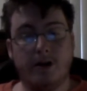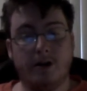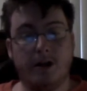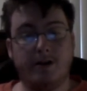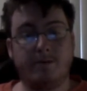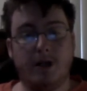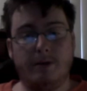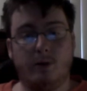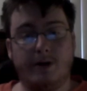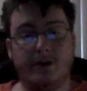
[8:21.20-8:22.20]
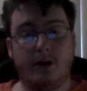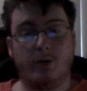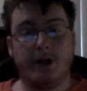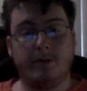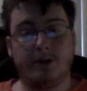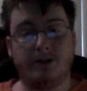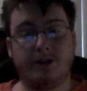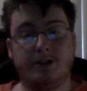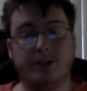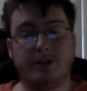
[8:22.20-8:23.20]
Now, you may be wondering why the
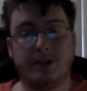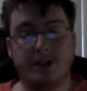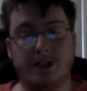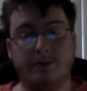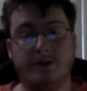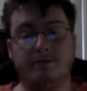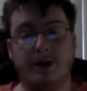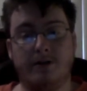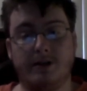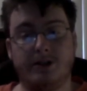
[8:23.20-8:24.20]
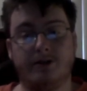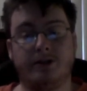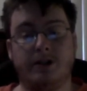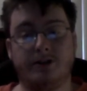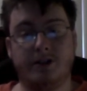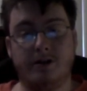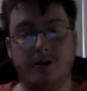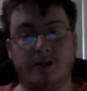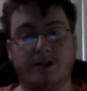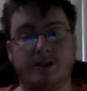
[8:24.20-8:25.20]
militant dictatorship did better than
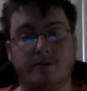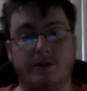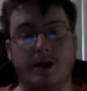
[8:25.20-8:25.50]
totalitarianism,